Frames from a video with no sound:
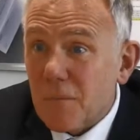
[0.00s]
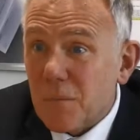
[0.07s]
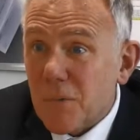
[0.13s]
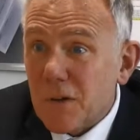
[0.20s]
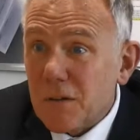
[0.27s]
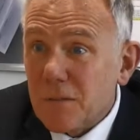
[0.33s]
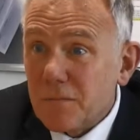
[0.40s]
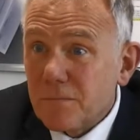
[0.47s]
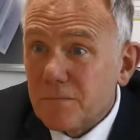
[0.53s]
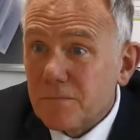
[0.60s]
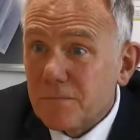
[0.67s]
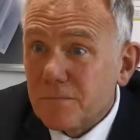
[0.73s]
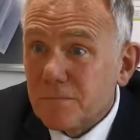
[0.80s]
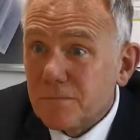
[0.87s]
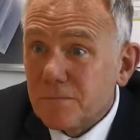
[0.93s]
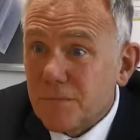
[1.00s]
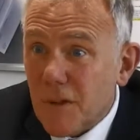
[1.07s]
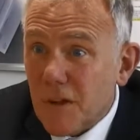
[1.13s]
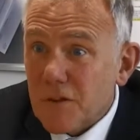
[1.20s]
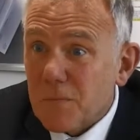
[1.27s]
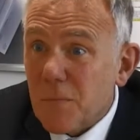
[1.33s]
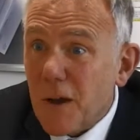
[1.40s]
can be.
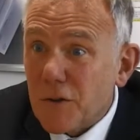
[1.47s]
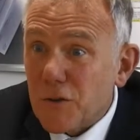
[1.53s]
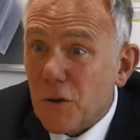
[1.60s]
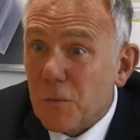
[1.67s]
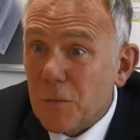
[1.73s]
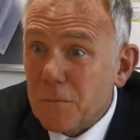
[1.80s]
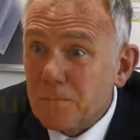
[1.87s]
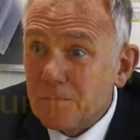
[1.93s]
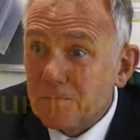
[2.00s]
That's my job.